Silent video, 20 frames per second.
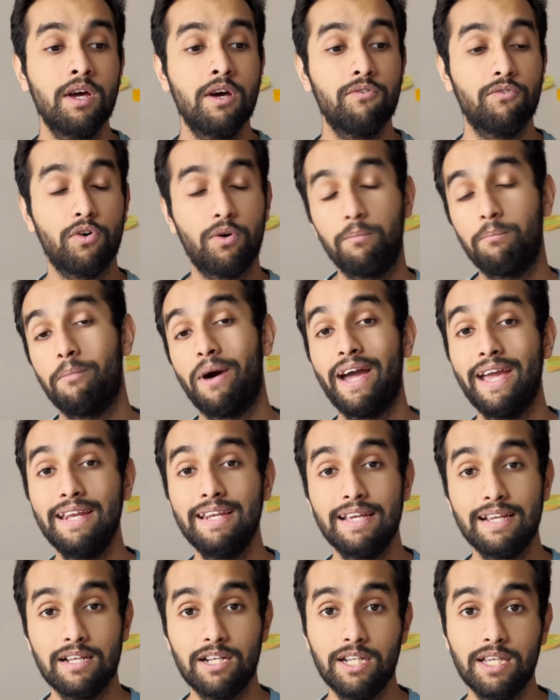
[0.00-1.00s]
For mine
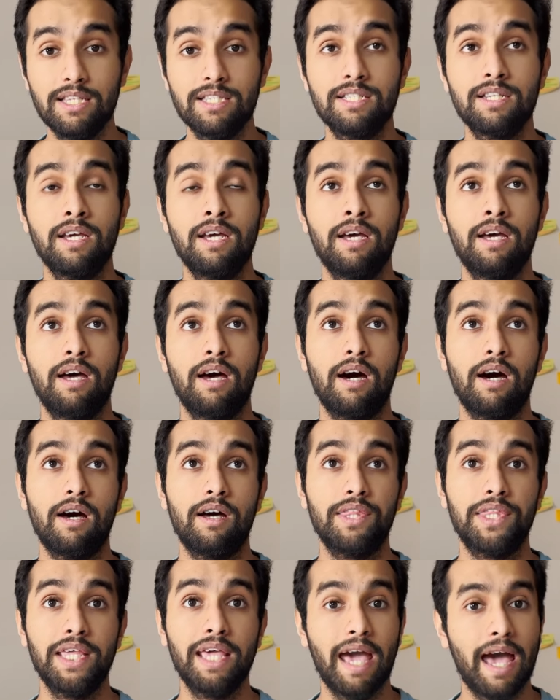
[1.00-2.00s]
at least,
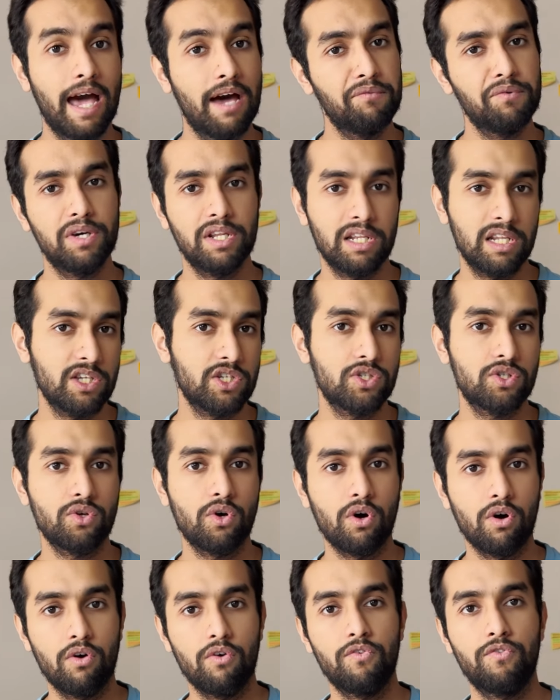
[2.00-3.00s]
they have a list
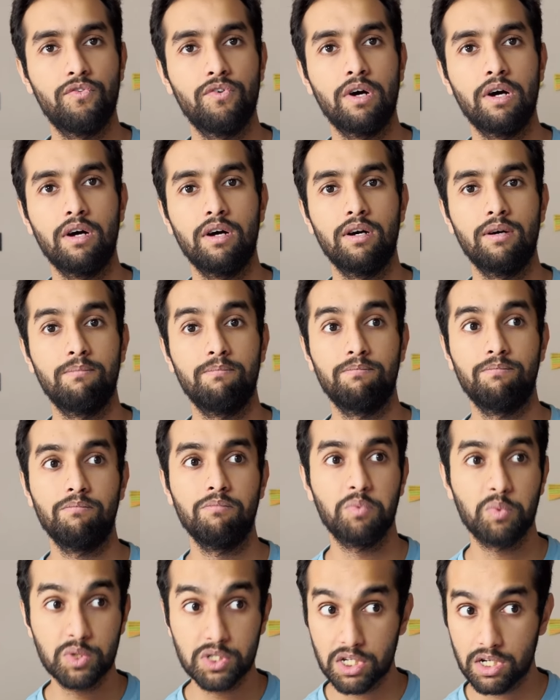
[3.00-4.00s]
of
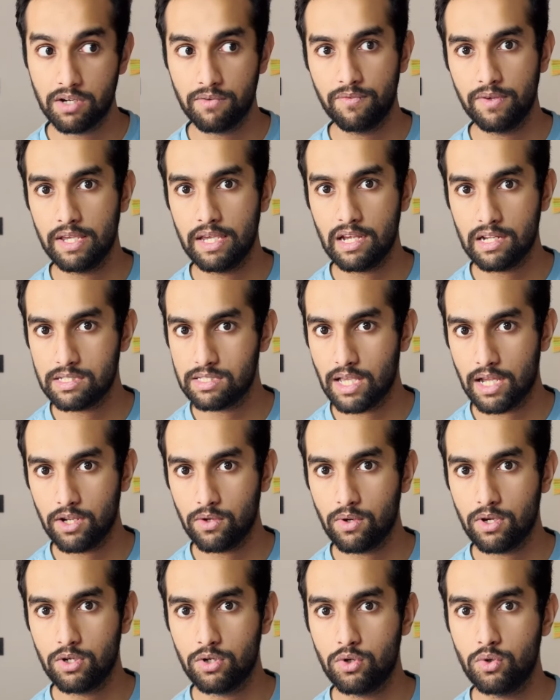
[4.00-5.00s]
certificates that you
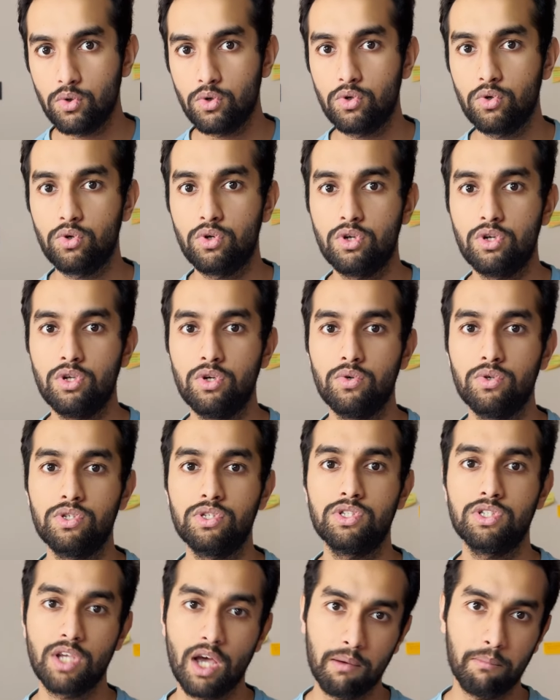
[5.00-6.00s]
can do to reduce
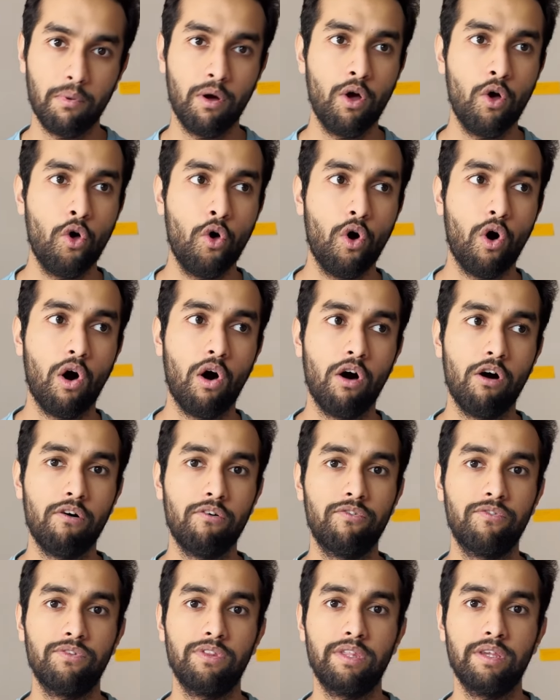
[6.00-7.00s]
some
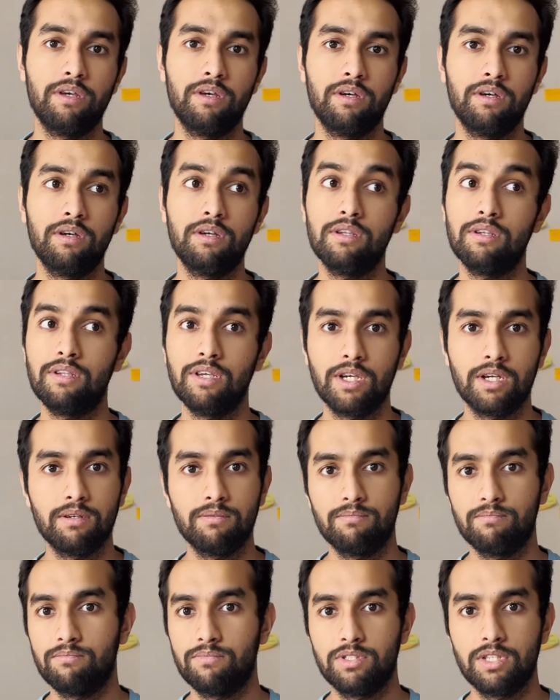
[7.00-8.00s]
of the
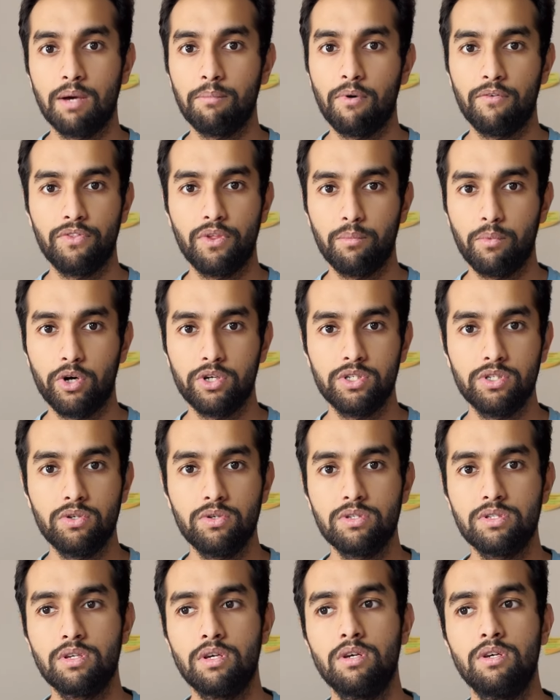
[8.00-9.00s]

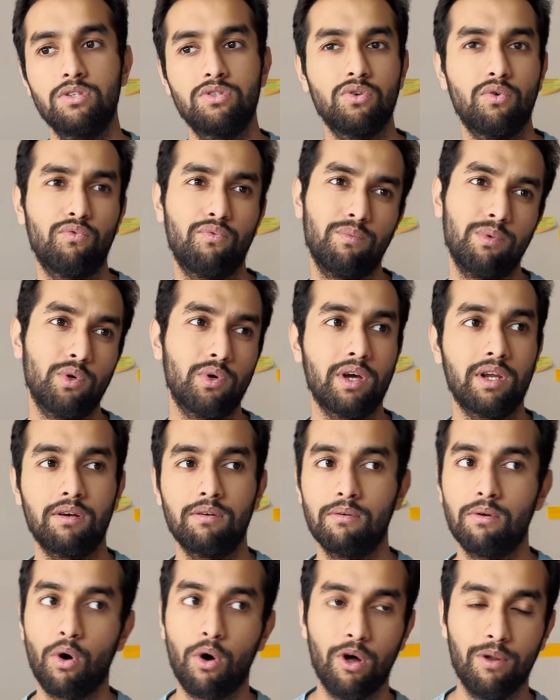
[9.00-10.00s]
modules. So you
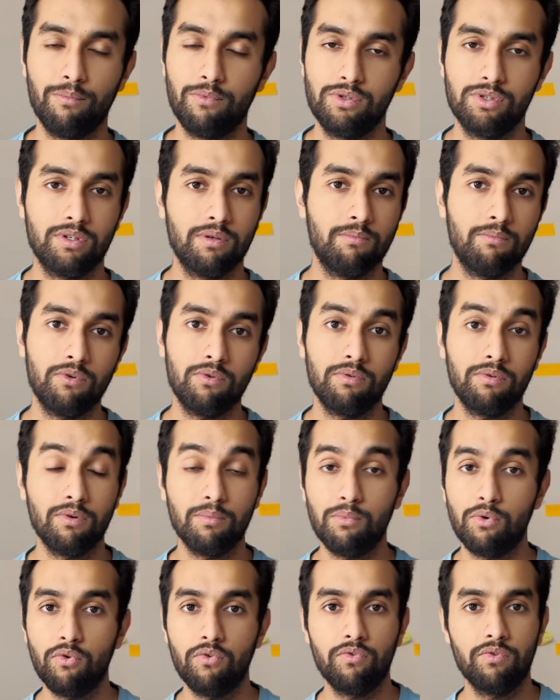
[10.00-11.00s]
can almost
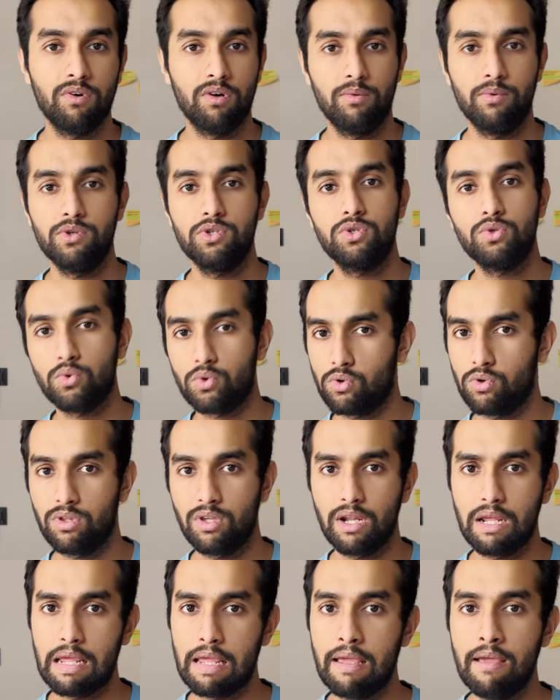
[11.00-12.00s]
remove almost 2 to
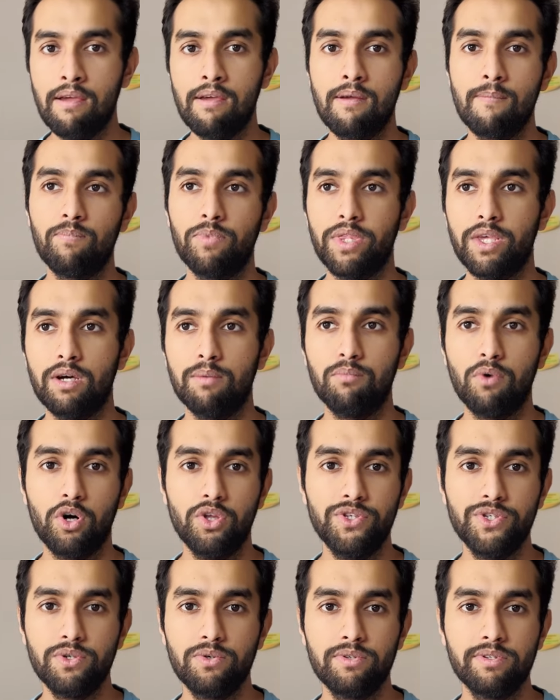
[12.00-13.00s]
3
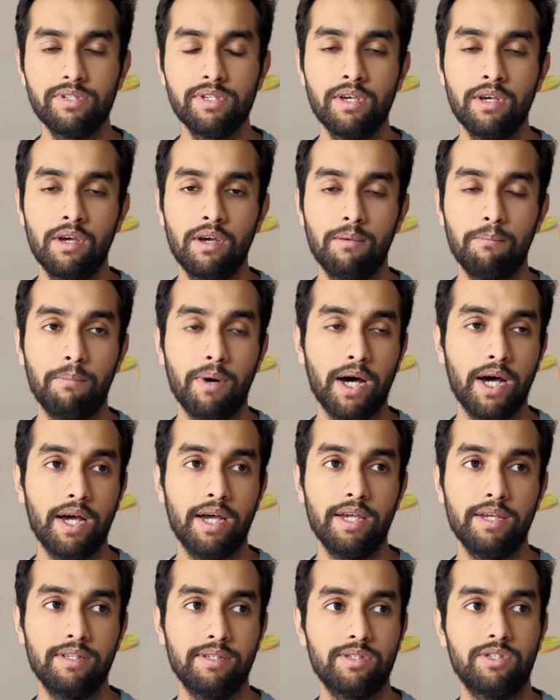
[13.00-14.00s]
modules
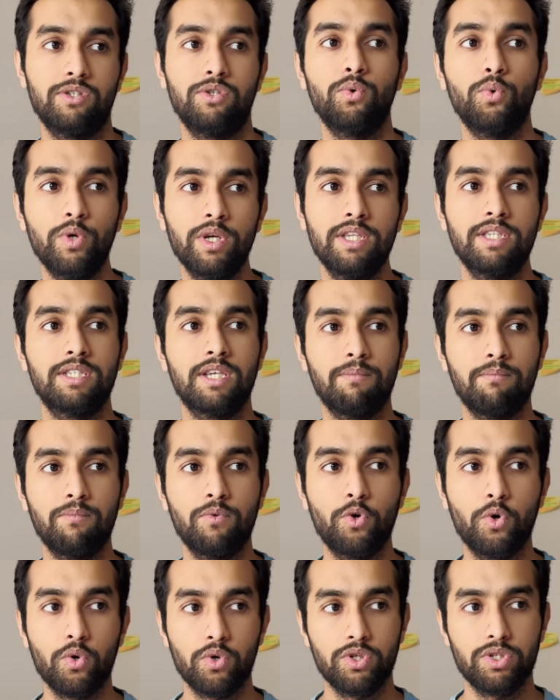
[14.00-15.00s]
by just doing some
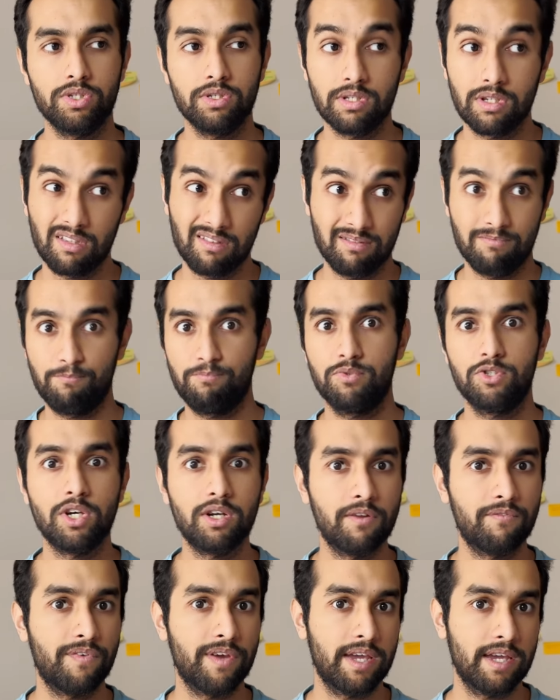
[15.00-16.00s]
course
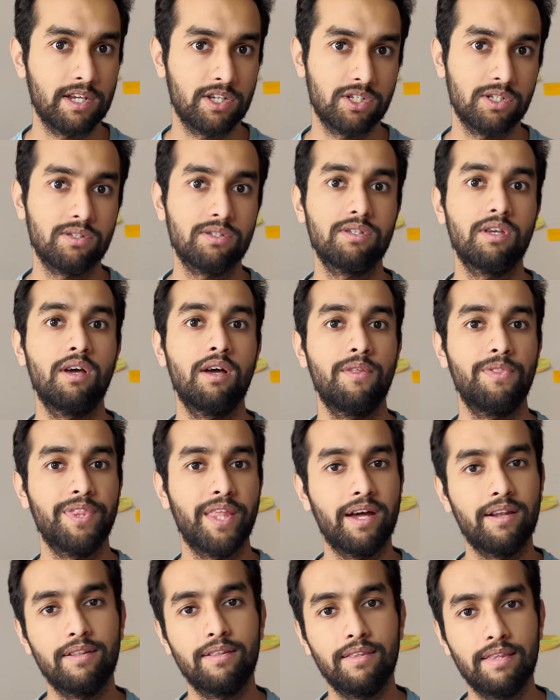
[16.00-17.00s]
certifications
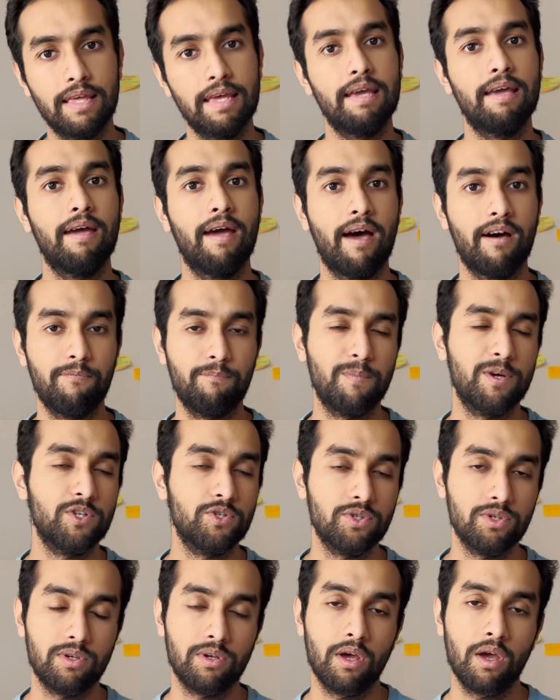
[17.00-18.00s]
that they have
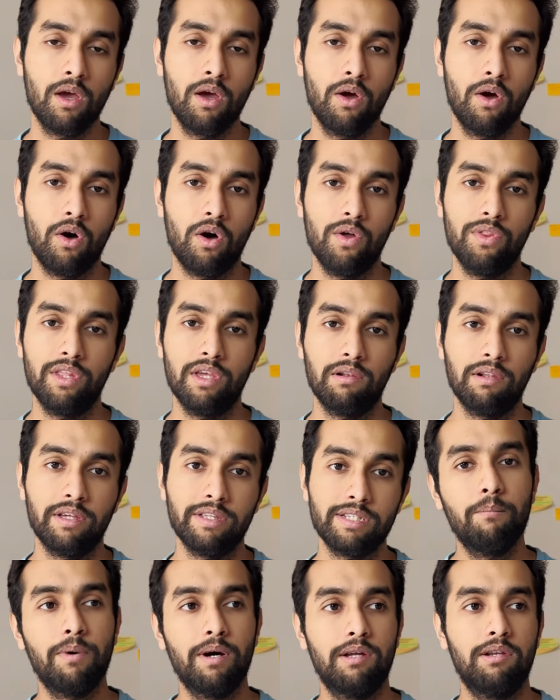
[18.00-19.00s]
mentioned on their
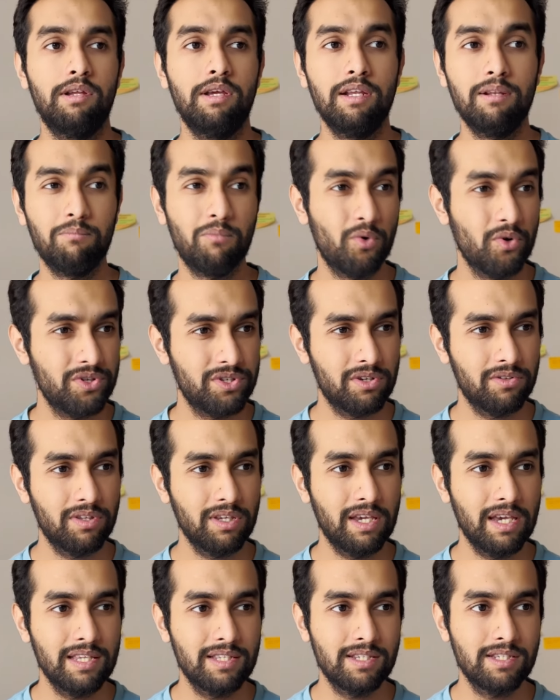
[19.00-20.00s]
list. But in most of the
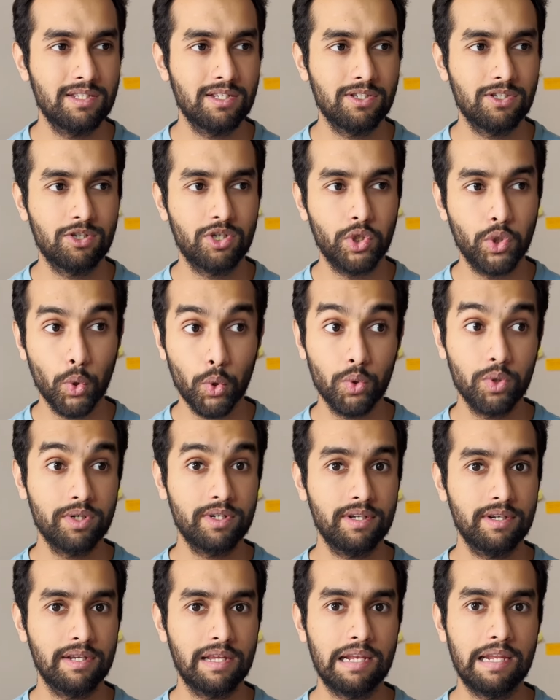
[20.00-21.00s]
cases, just don't
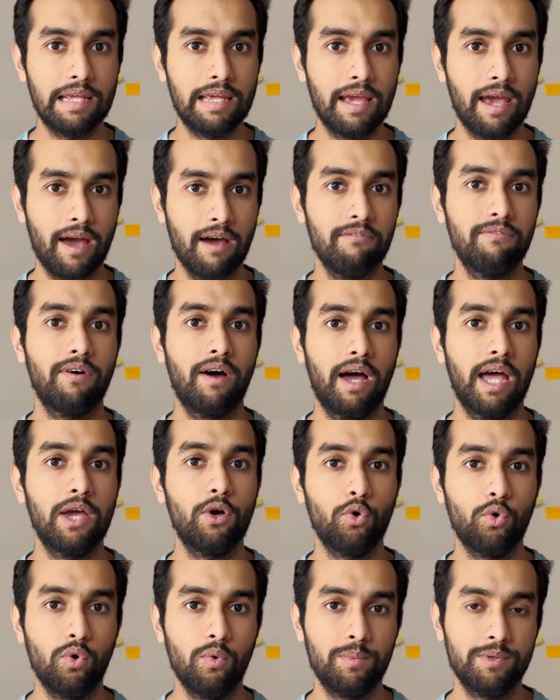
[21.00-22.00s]
really have high
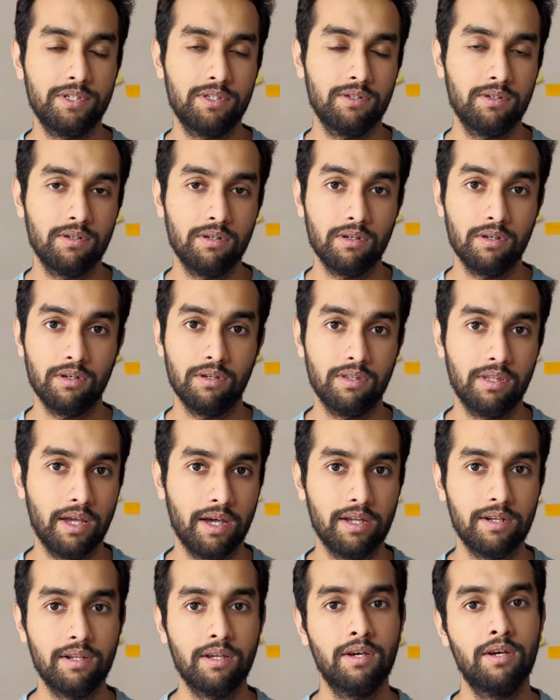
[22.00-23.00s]
hopes
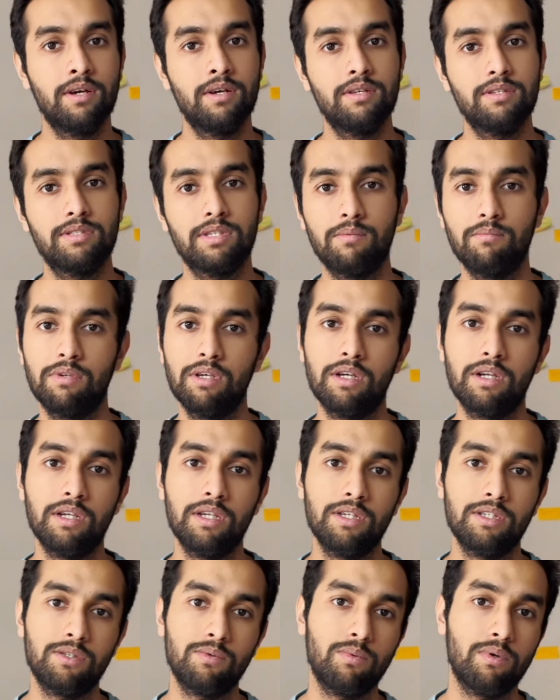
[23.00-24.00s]
that some
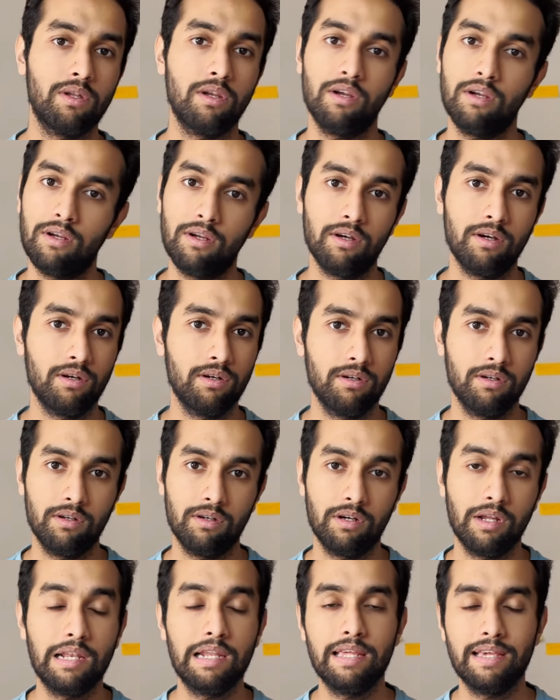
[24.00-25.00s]
degrees will
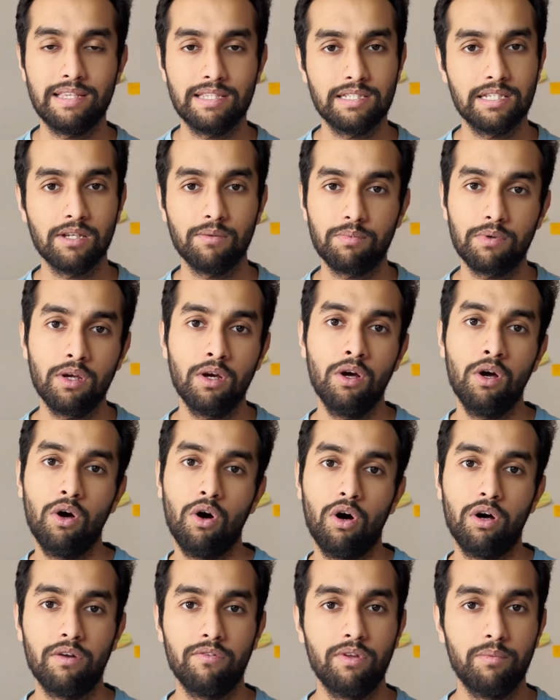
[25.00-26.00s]
really accept
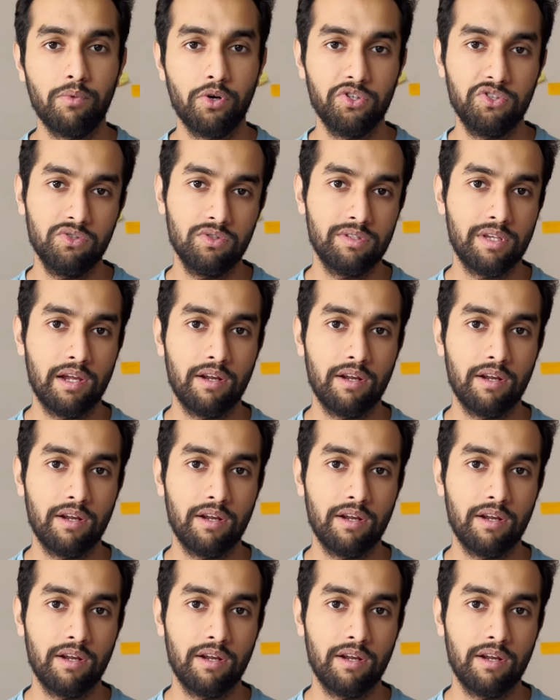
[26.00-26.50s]
all of the modules